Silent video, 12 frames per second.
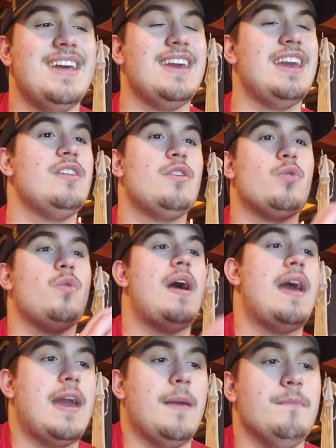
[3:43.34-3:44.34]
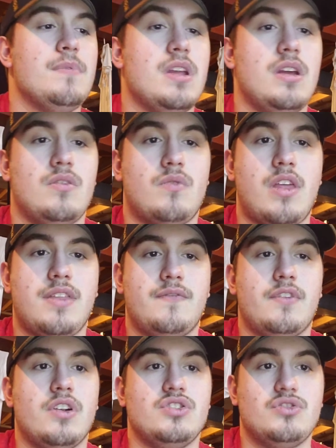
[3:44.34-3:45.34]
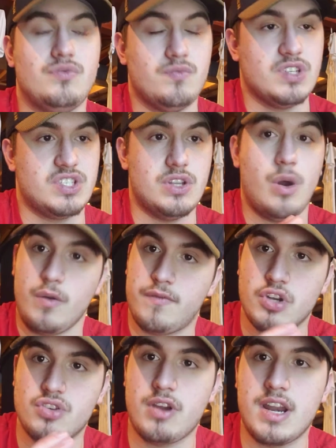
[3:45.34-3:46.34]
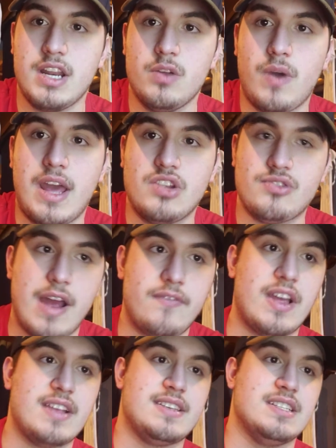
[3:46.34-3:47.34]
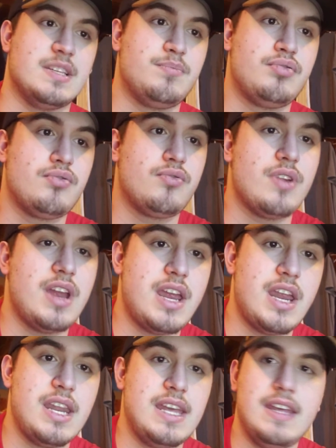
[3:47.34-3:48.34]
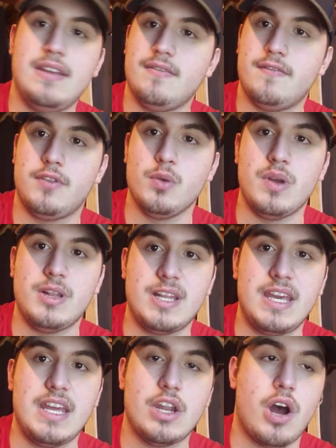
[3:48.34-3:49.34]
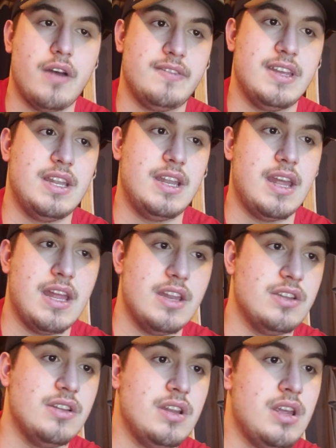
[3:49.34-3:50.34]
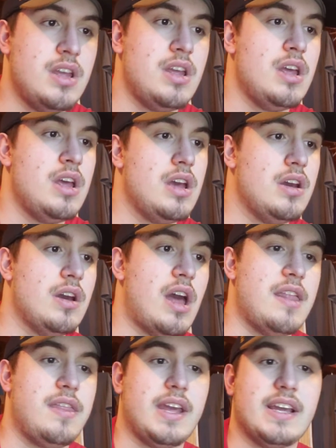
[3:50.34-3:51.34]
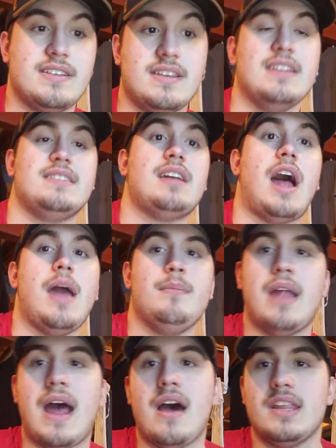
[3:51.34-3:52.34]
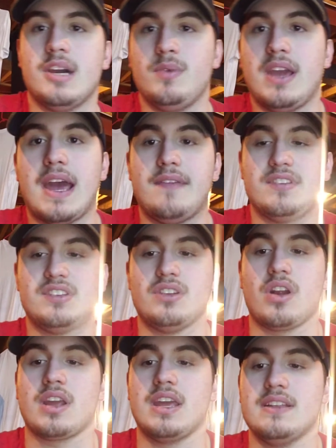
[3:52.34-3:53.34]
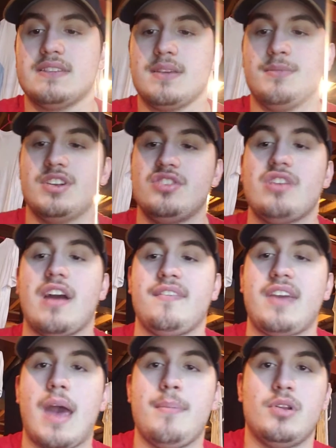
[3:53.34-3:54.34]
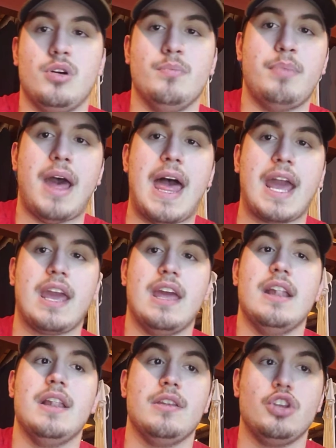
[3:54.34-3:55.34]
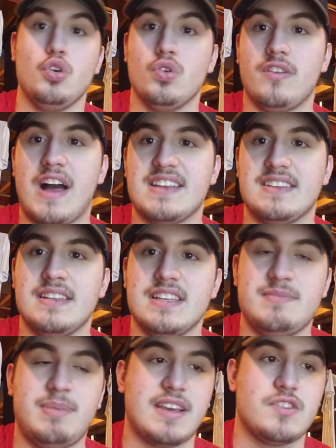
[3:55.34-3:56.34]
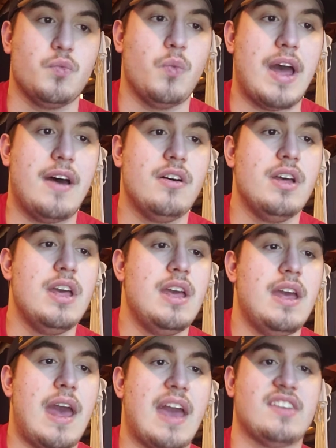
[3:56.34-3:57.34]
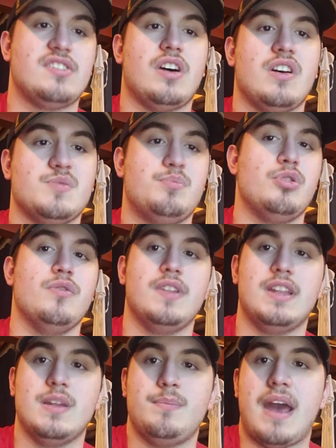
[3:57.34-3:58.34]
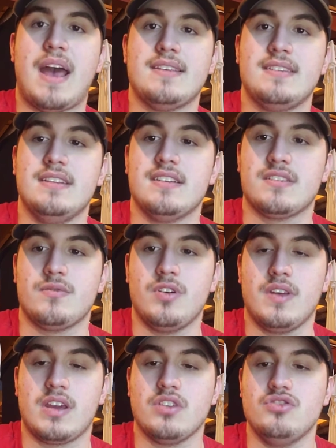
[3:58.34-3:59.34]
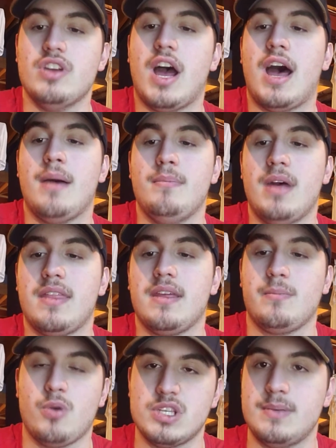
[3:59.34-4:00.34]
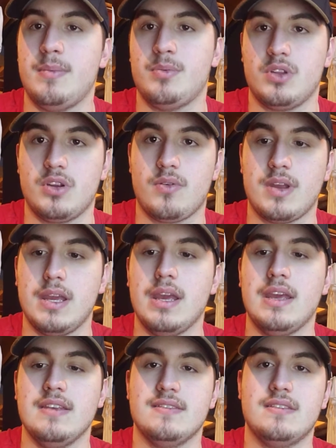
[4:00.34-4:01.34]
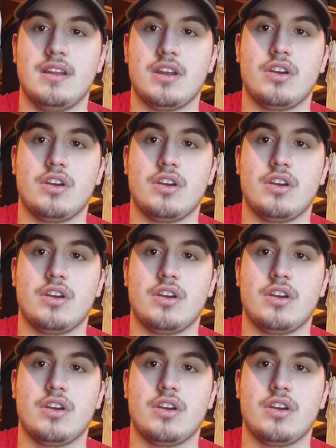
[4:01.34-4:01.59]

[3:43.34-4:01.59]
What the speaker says: either way, Rutherford was known for trading away draft assets pretty fluently and often, and I think it's time now that we have to start getting some of this draft capital back and utilizing these picks well. Hextall's proven in the past he does a really good job. I think most people would agree he's done a